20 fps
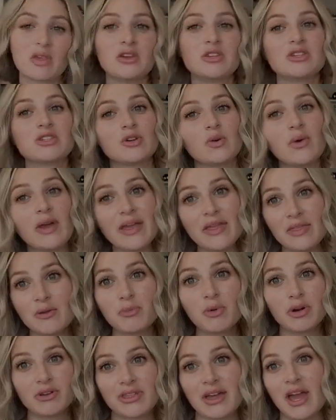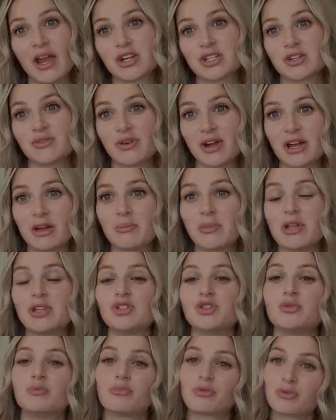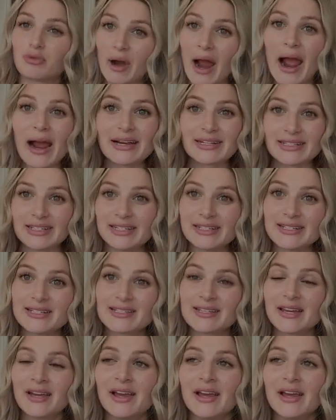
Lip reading: So in the book, they actually recommend to practice